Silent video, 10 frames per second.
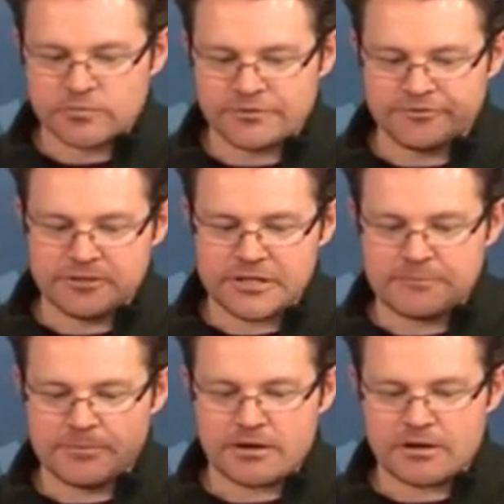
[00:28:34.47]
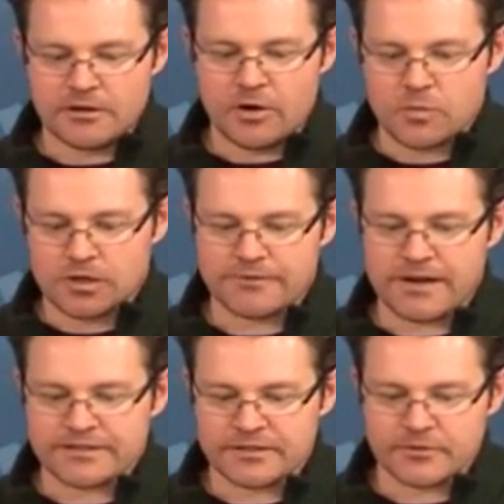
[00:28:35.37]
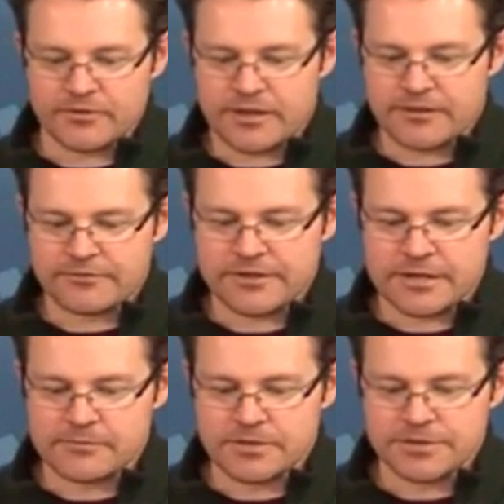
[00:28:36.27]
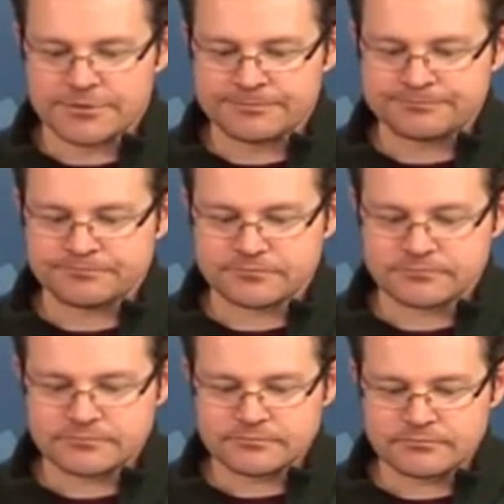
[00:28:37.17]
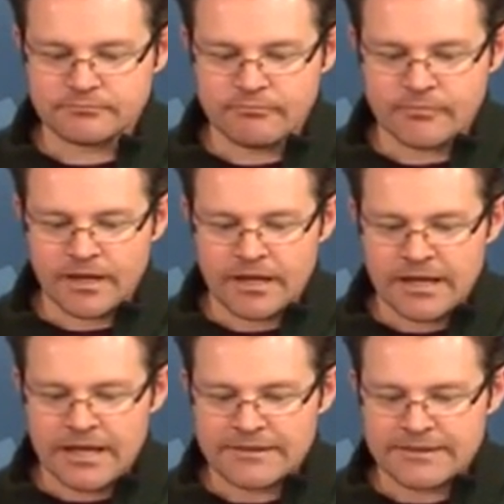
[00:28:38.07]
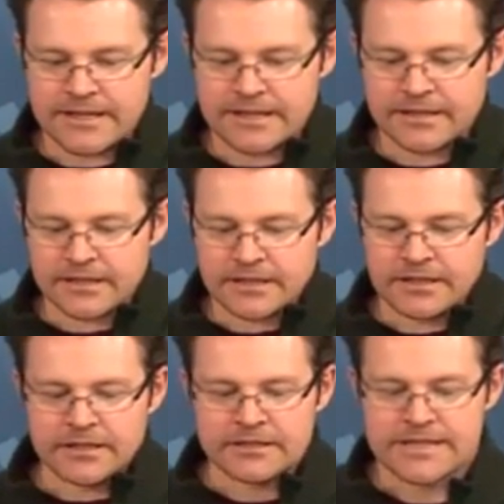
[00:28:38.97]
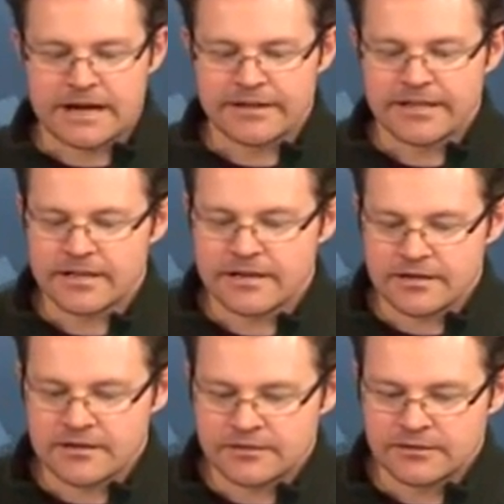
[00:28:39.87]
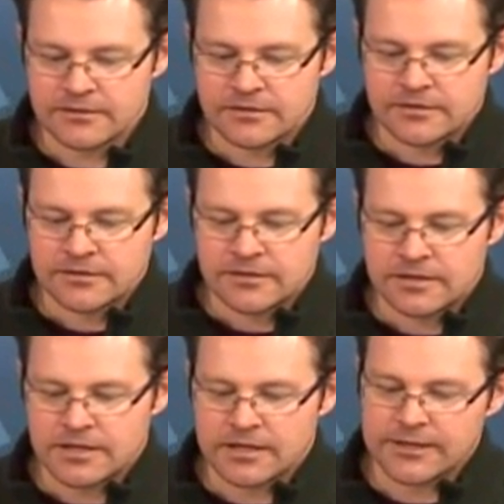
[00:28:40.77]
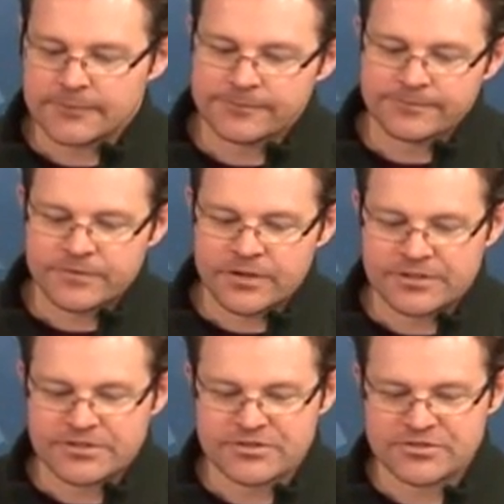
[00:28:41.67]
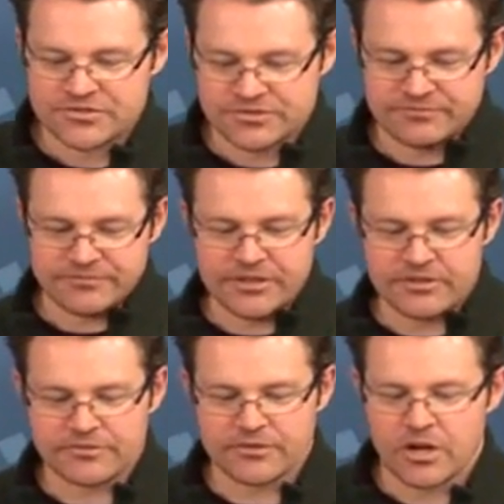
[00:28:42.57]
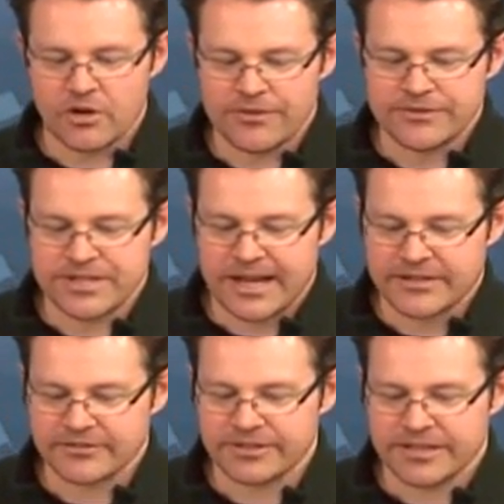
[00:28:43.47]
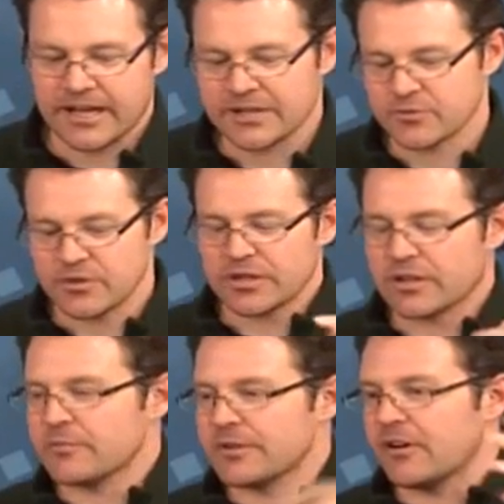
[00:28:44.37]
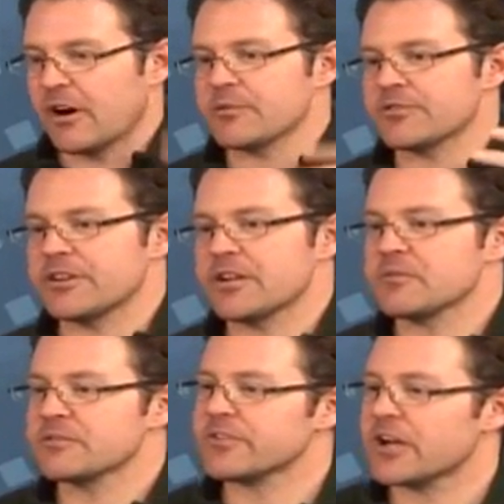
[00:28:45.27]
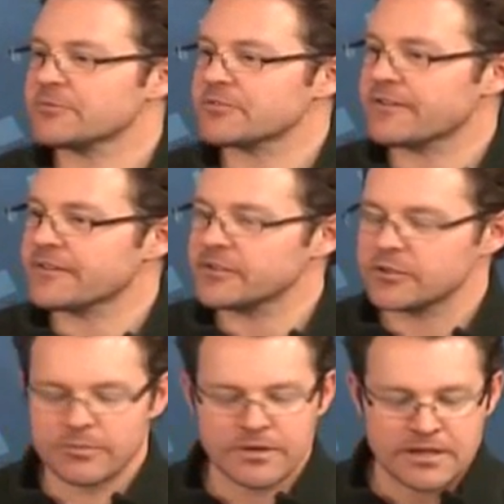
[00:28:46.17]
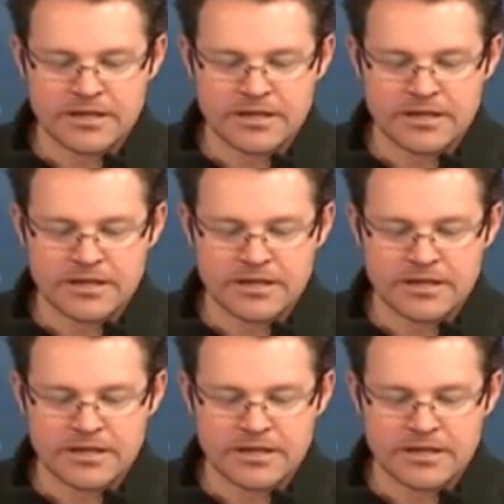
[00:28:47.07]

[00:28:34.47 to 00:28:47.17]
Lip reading: We'll fill up our homework vector with like 3 numbers. And then down here, this is code to handle the case where it could have been an arbitrary number of times around the loop.